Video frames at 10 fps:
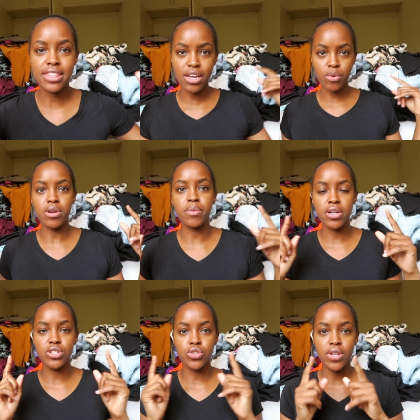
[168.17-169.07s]
I think what I'm
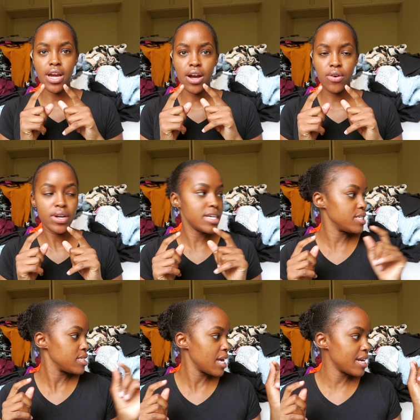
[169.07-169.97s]
gonna do now
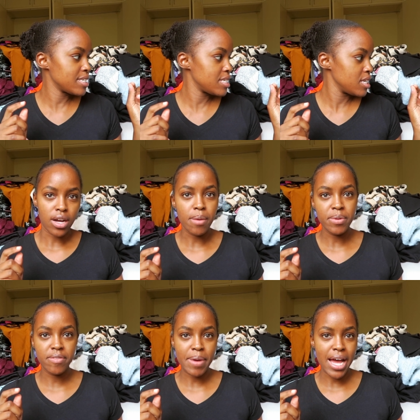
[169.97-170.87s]
is get a
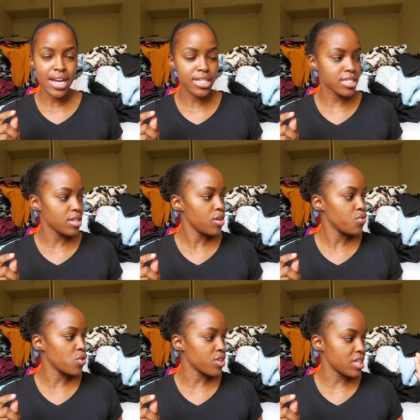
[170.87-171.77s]
couple of bags
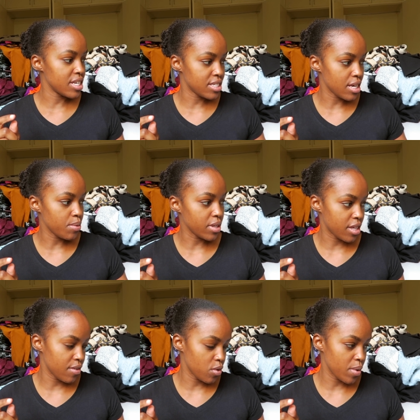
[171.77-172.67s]
for things that I will
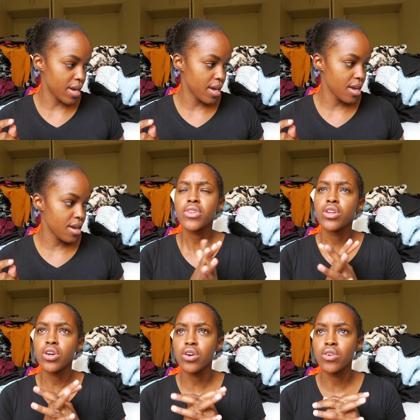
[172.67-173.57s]
give away.
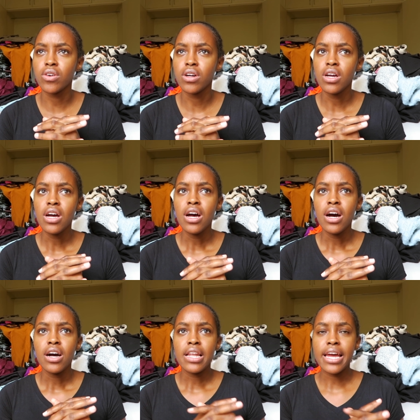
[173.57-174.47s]
No.
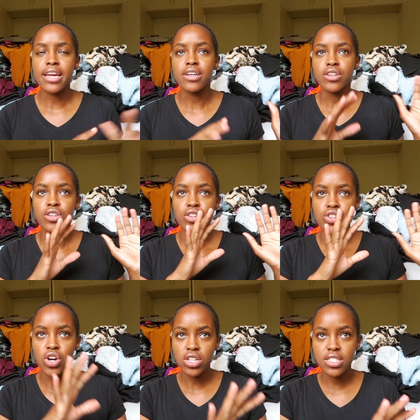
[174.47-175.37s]
Like,
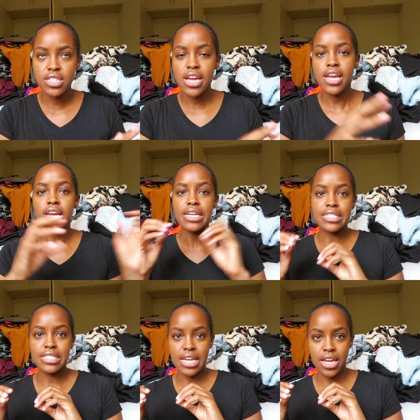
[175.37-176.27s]
not staying
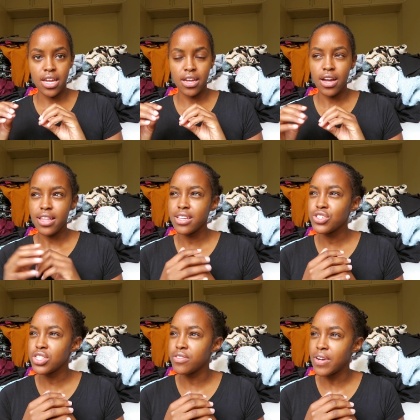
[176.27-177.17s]
and staying. I
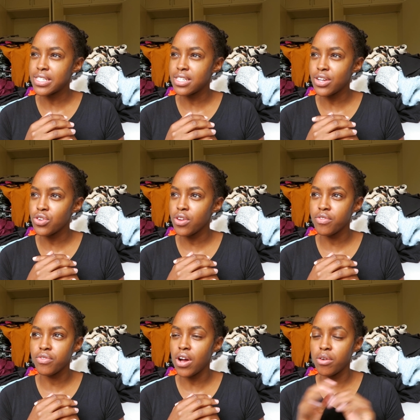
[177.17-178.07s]
think she divides, I don't know
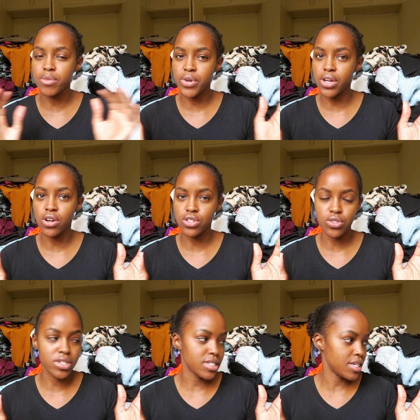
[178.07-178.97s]
if how Marie
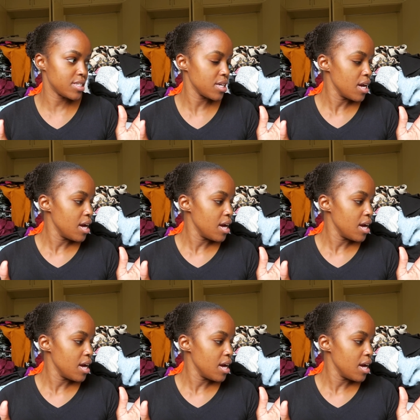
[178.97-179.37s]
Kondo does it.